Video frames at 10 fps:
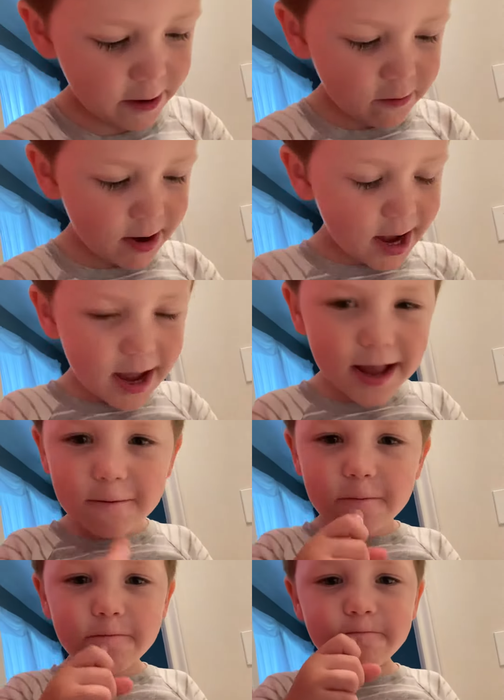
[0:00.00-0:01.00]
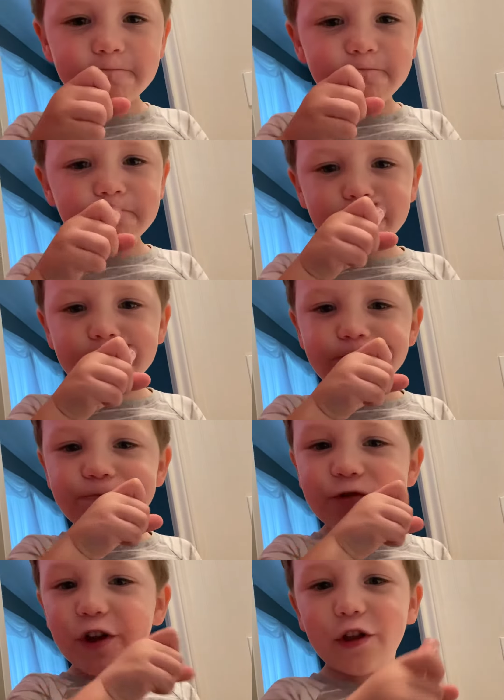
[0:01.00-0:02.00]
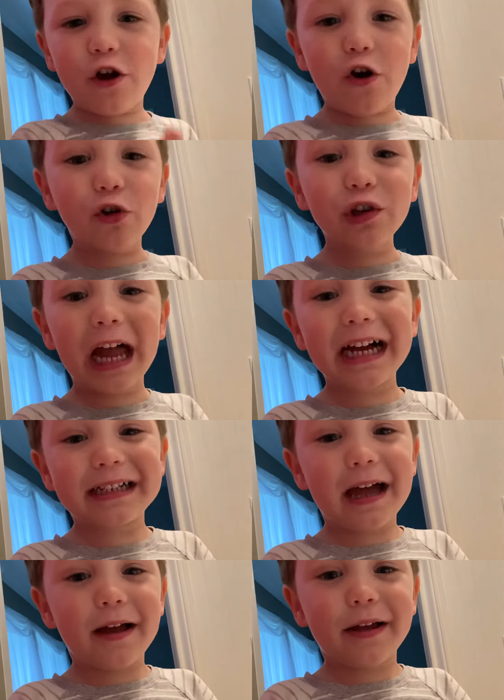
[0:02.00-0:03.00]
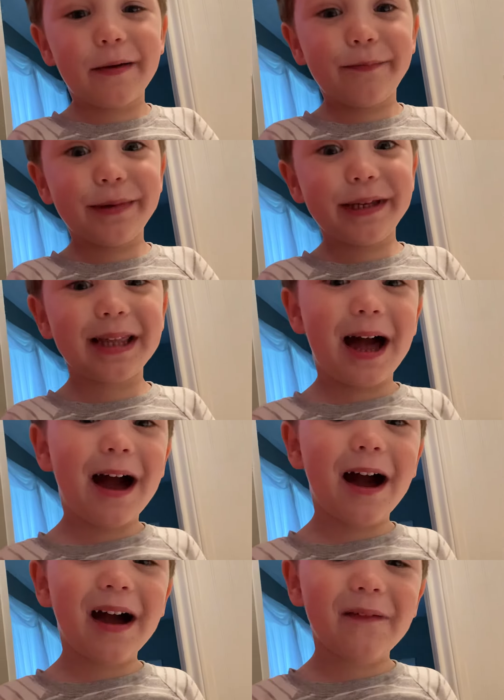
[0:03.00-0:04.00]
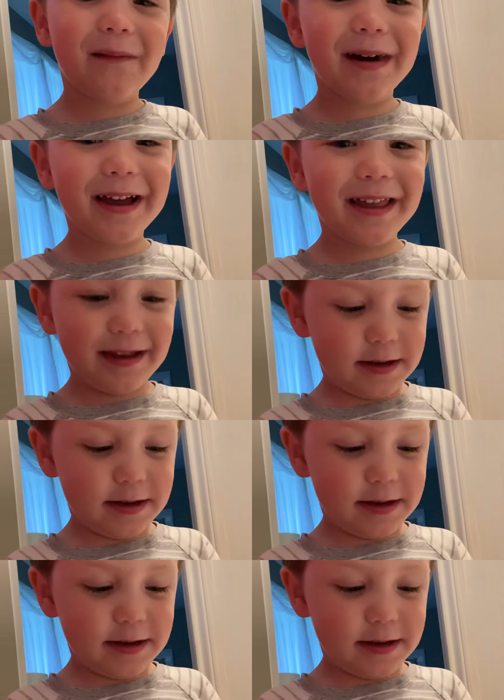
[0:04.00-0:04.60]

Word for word: one. Then lot oh, gotta be that one.